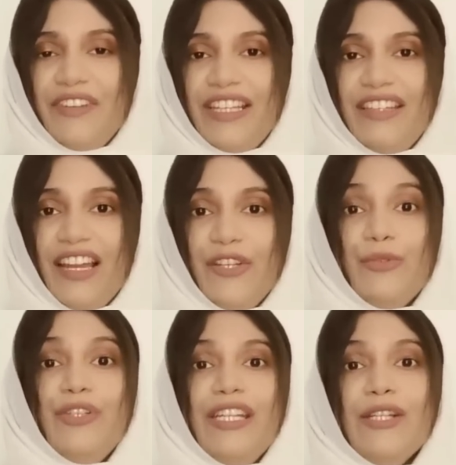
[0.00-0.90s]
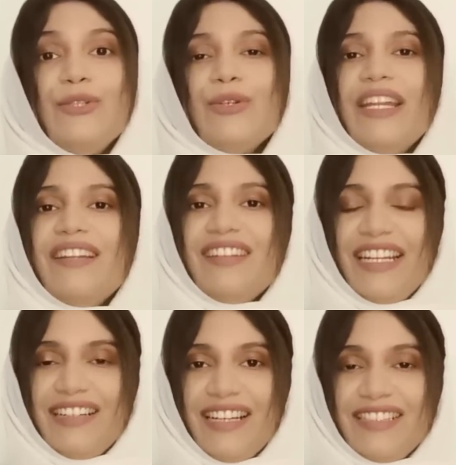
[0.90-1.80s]
India, you need to get
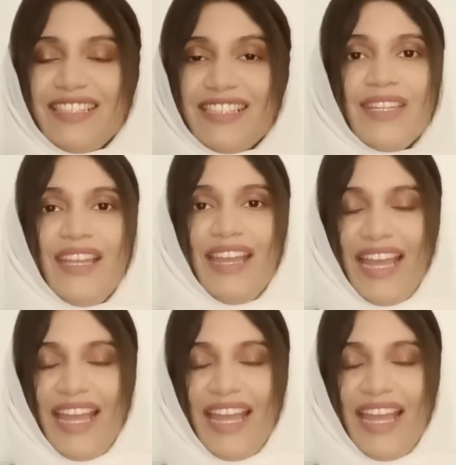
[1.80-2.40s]
trade license.